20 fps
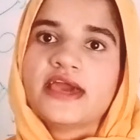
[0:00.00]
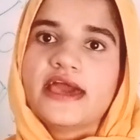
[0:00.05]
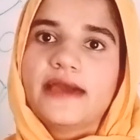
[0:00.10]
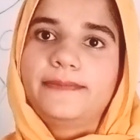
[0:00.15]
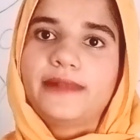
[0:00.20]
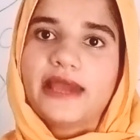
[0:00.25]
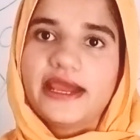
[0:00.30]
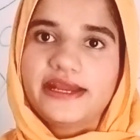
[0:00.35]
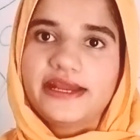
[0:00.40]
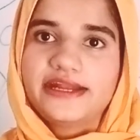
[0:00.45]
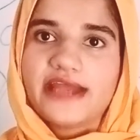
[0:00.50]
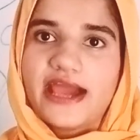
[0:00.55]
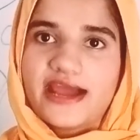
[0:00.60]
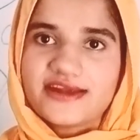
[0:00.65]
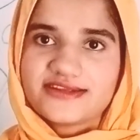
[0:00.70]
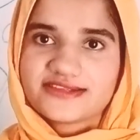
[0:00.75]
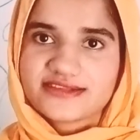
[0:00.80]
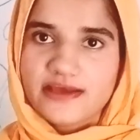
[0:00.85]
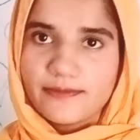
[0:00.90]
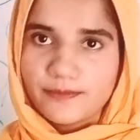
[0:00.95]
applied
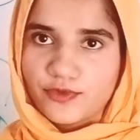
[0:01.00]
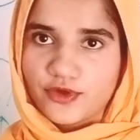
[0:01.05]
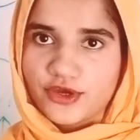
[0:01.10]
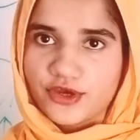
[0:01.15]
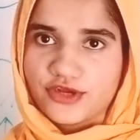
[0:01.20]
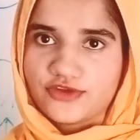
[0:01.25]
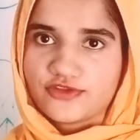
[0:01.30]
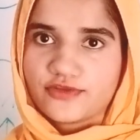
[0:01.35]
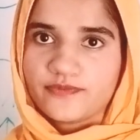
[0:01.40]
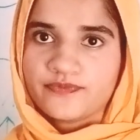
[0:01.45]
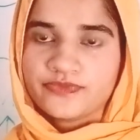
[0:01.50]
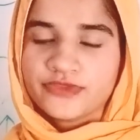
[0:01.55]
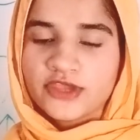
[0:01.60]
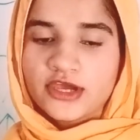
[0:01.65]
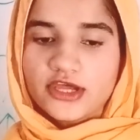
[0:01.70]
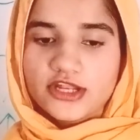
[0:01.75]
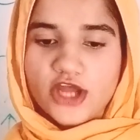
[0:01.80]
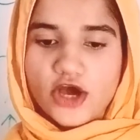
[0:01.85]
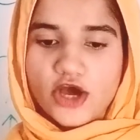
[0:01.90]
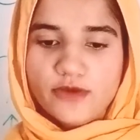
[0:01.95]
at some points.
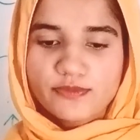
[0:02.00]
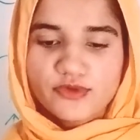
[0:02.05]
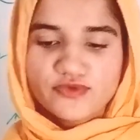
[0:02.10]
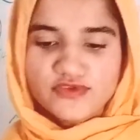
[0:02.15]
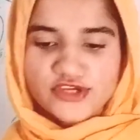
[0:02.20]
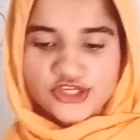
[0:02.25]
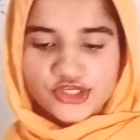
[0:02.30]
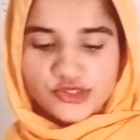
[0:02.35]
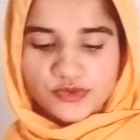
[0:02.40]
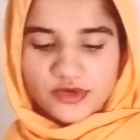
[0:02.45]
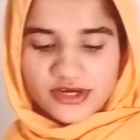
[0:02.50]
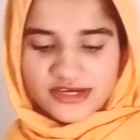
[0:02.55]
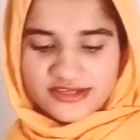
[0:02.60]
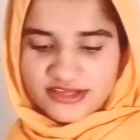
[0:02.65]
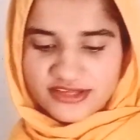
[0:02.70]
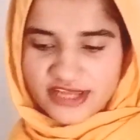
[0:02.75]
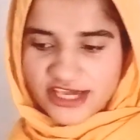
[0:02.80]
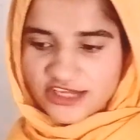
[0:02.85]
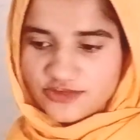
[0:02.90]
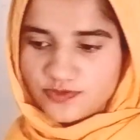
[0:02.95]
Now moving towards
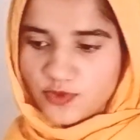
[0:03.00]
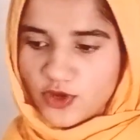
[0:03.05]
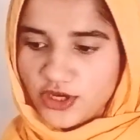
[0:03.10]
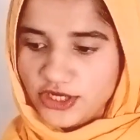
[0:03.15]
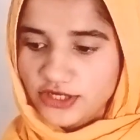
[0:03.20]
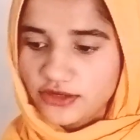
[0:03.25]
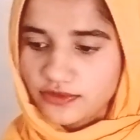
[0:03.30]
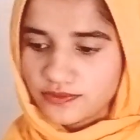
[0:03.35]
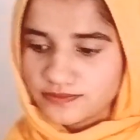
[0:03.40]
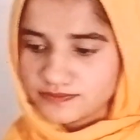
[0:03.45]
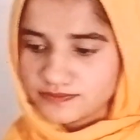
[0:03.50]
the next point,